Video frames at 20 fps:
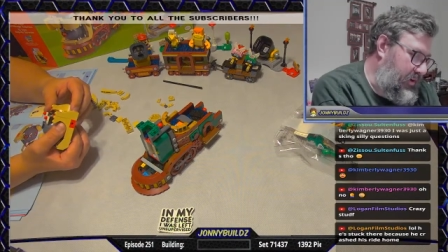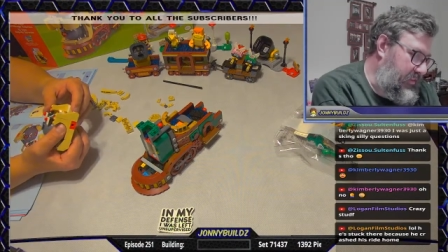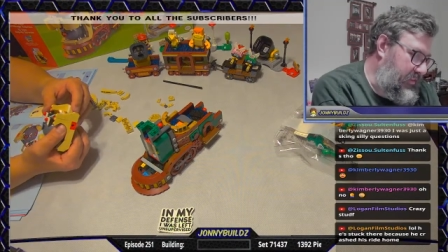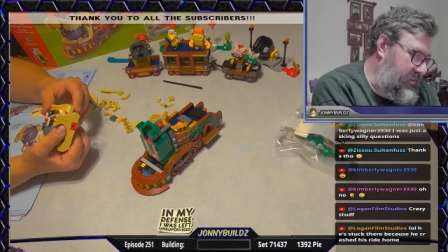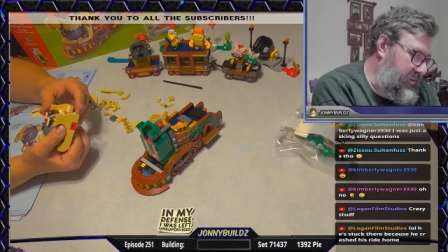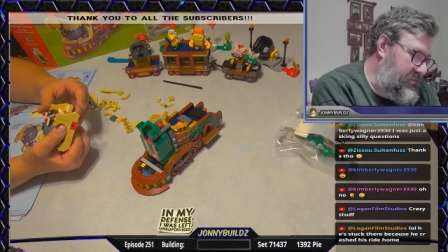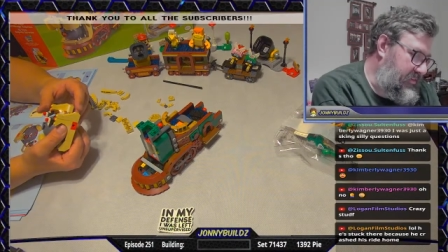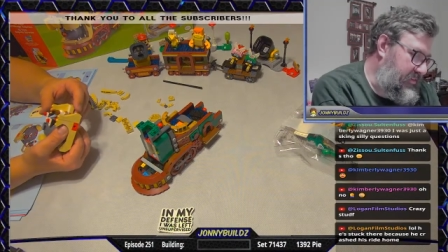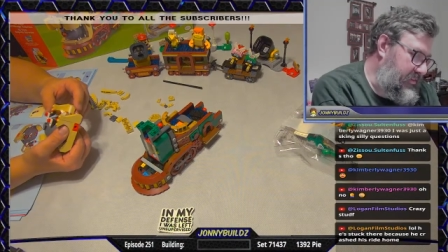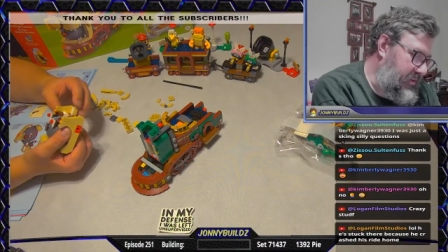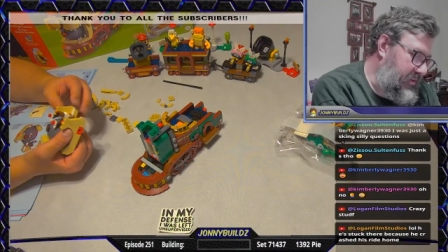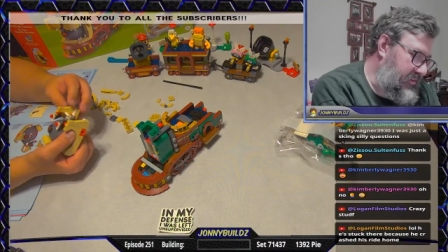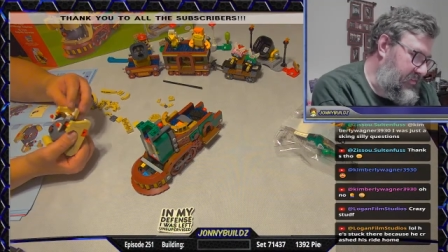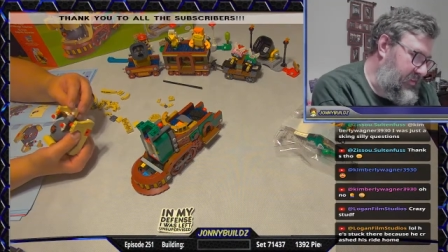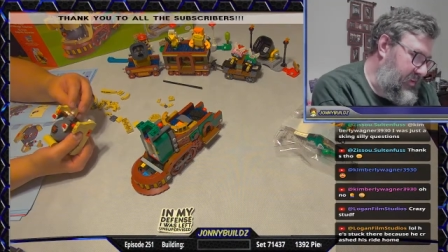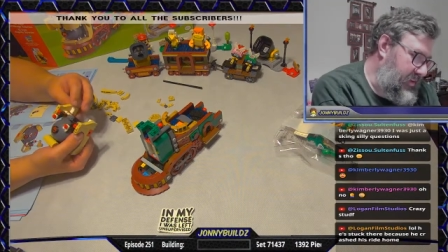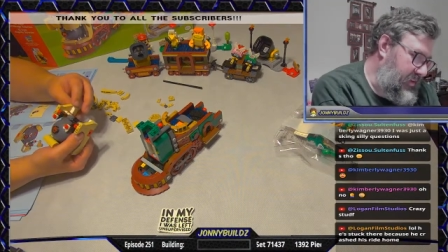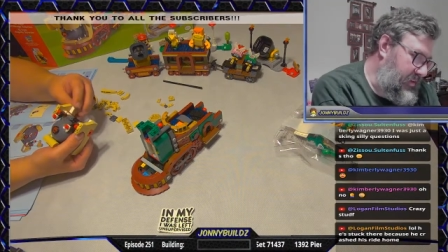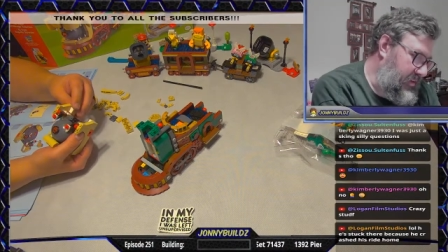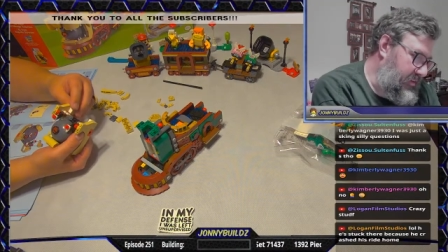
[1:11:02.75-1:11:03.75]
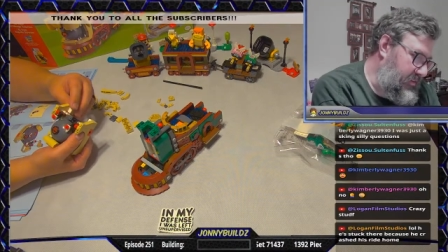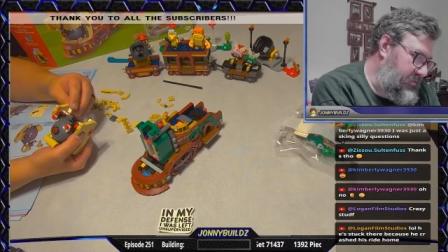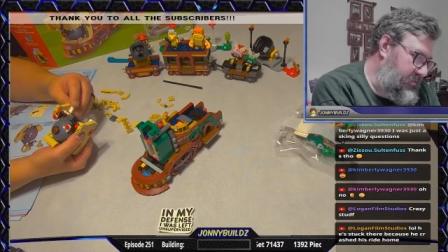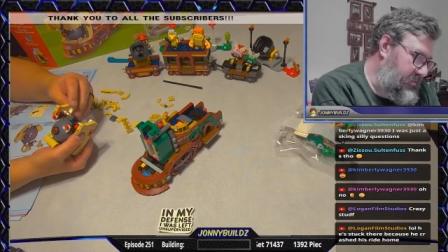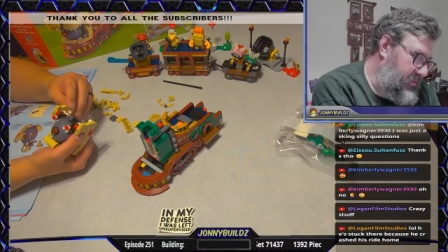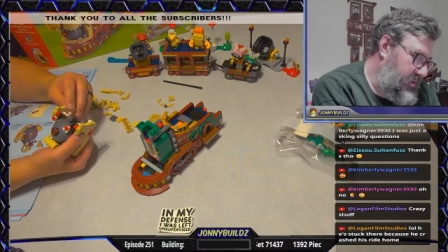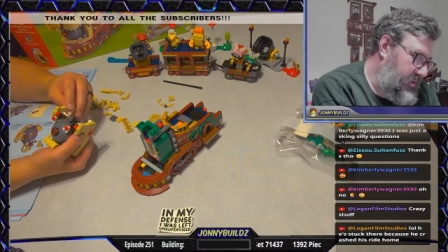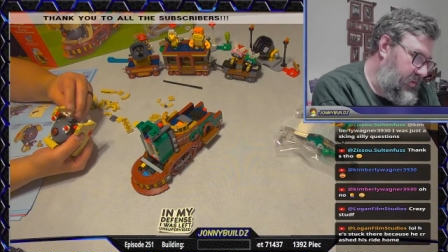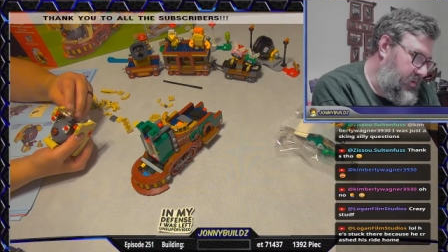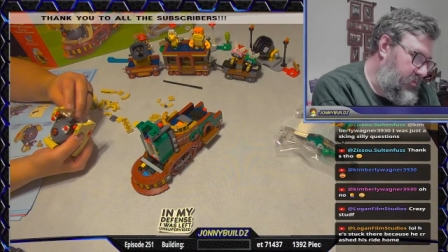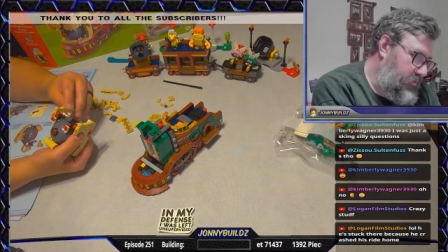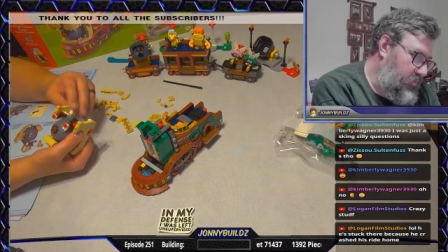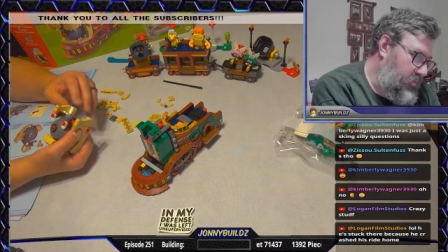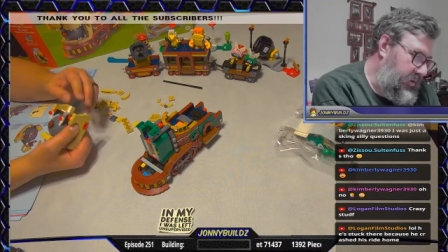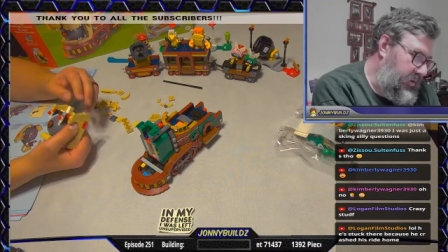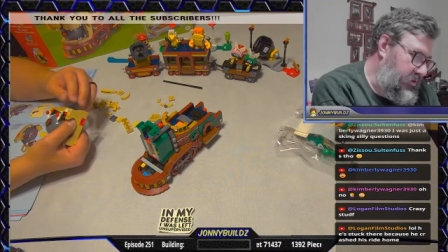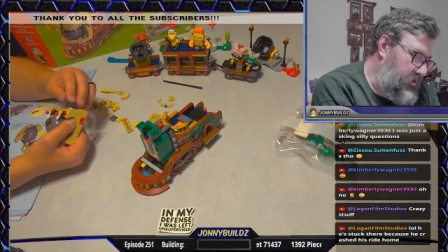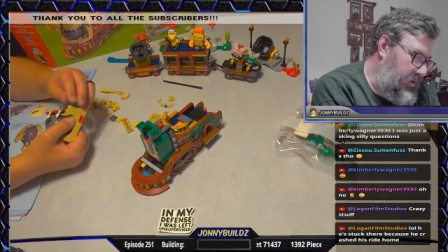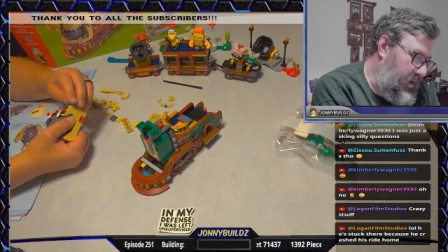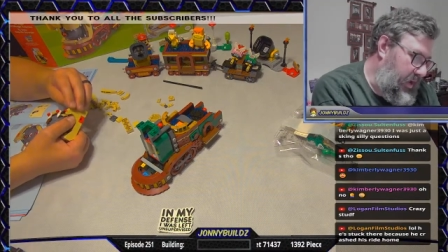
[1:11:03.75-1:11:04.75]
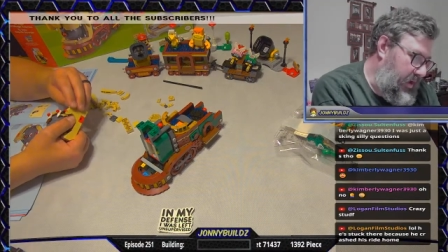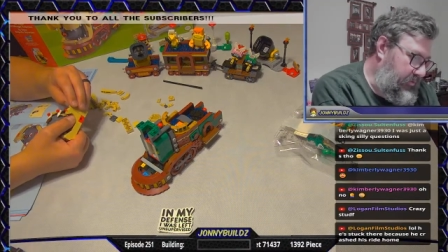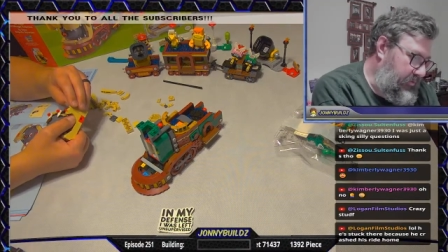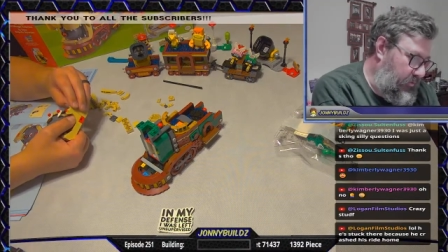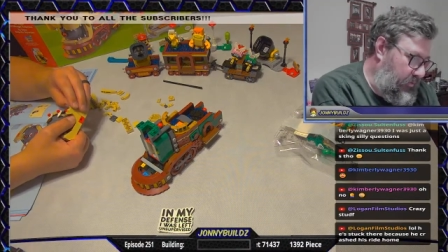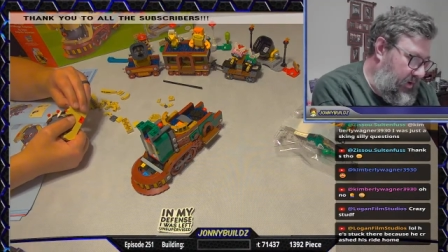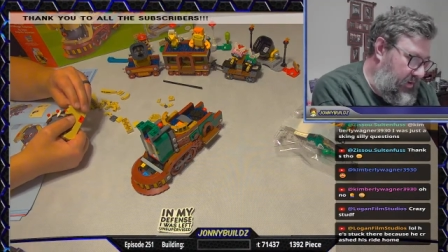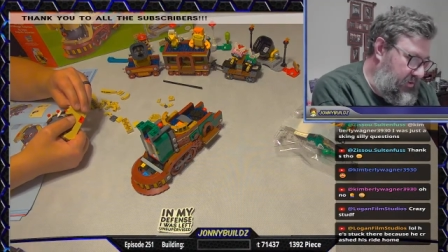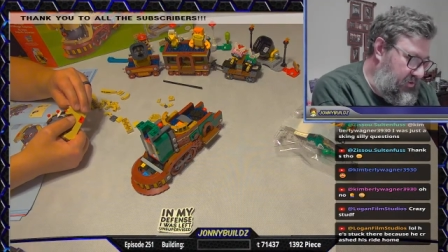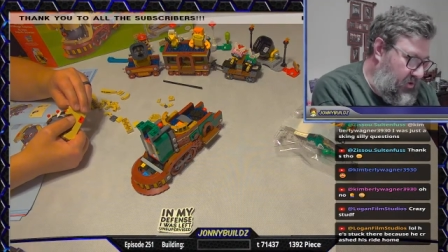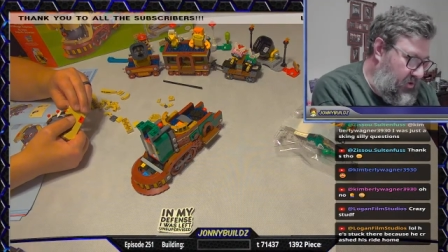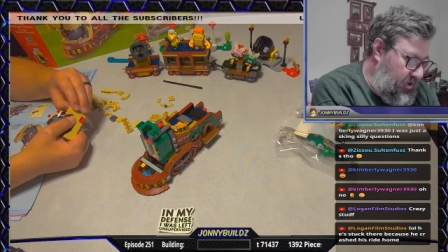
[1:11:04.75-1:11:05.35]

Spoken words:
these things is when you have a race car,